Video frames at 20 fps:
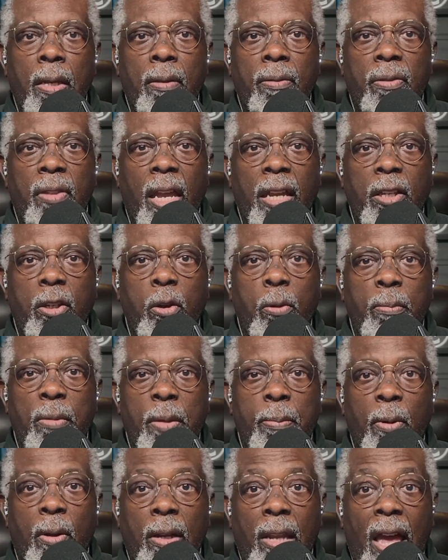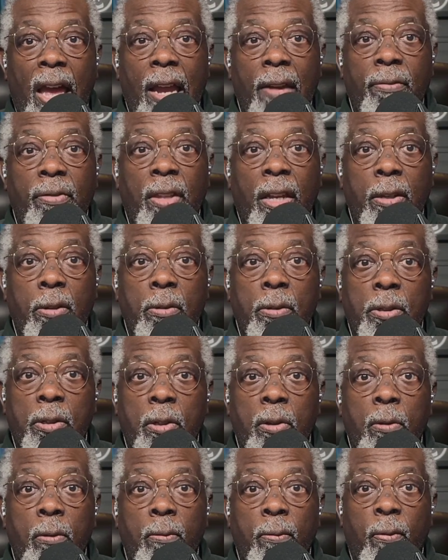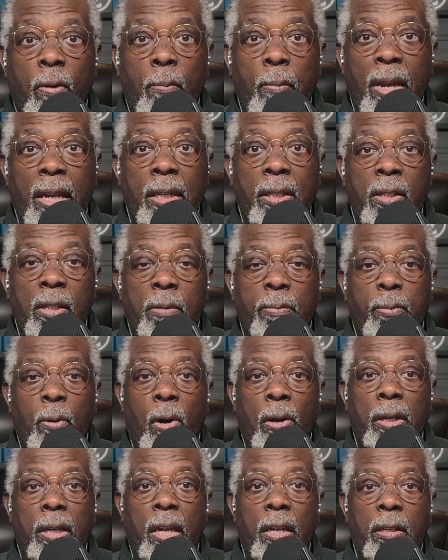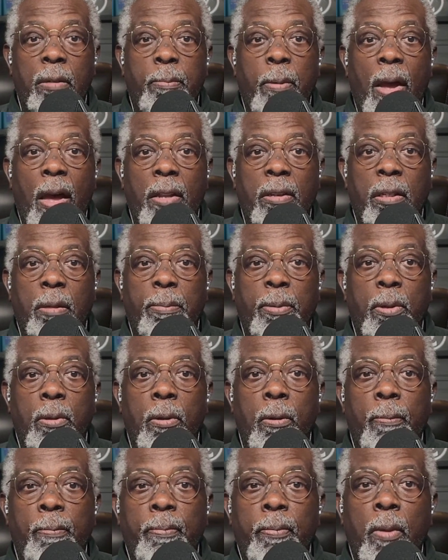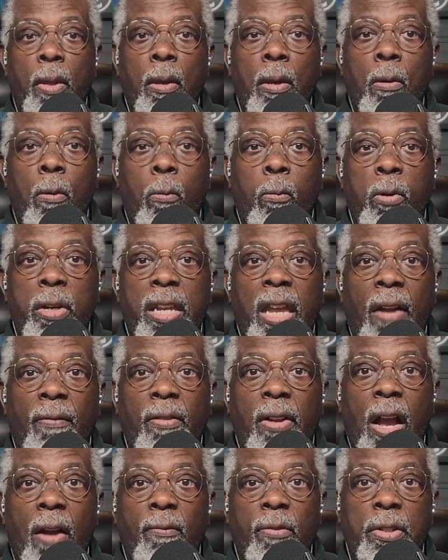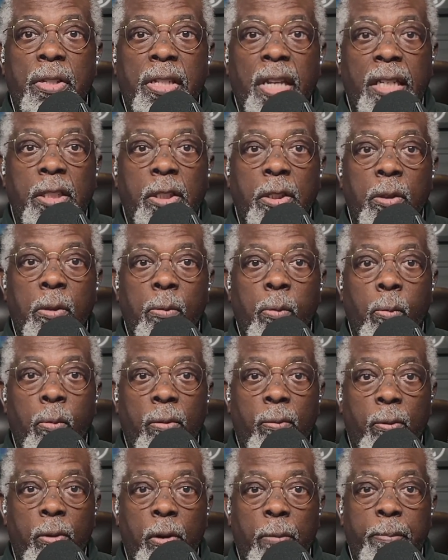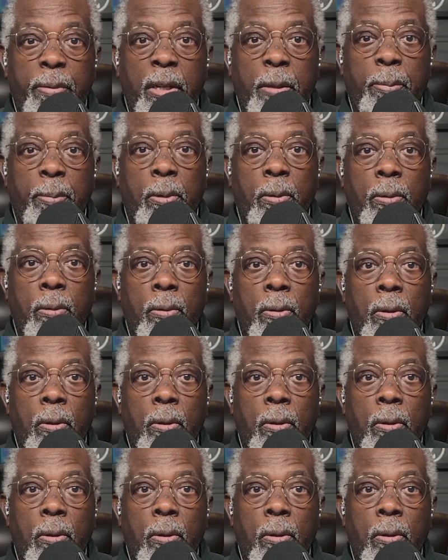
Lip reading: Thank you, Mimo Live. Thank you, Zoom, for making this broadcast possible. We have conversations with real people.